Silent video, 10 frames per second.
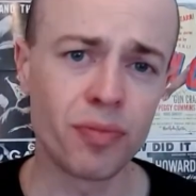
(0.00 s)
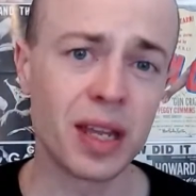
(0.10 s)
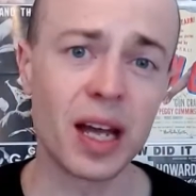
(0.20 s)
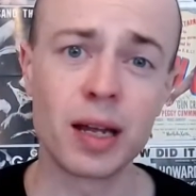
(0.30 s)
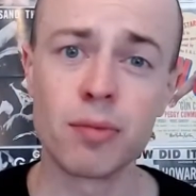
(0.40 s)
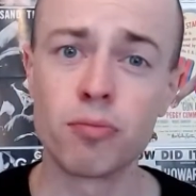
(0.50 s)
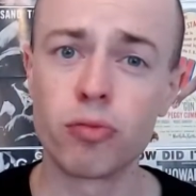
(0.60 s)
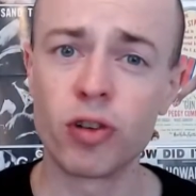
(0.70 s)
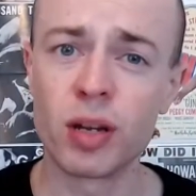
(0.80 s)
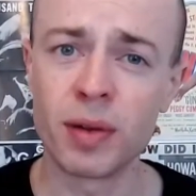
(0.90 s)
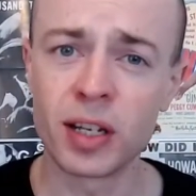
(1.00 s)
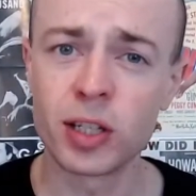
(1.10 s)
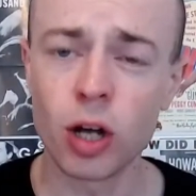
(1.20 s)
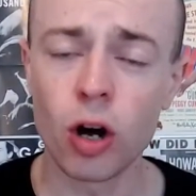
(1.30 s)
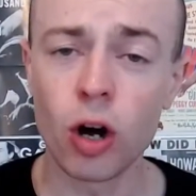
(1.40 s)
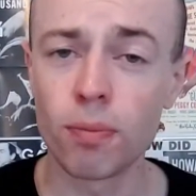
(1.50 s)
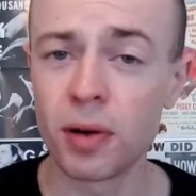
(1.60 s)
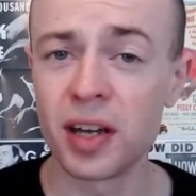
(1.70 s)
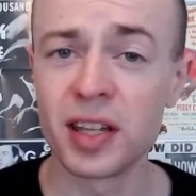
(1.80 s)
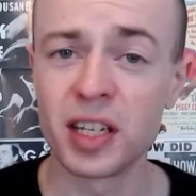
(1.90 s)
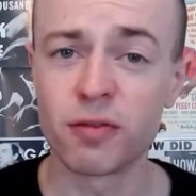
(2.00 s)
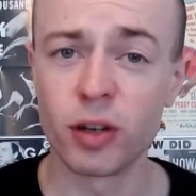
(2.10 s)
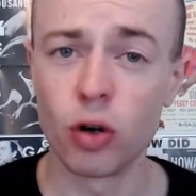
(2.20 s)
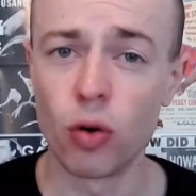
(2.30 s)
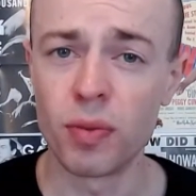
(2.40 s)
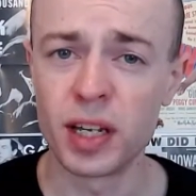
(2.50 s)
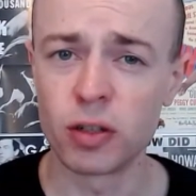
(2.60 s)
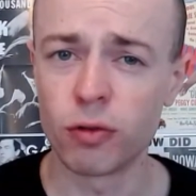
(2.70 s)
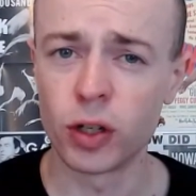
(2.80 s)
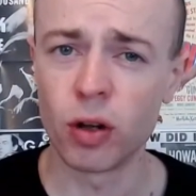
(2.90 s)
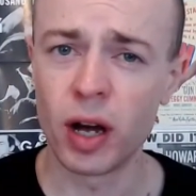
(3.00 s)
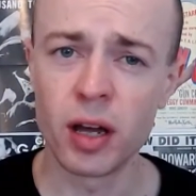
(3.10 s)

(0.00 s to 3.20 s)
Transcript: a pretty big star, but in this film he's often like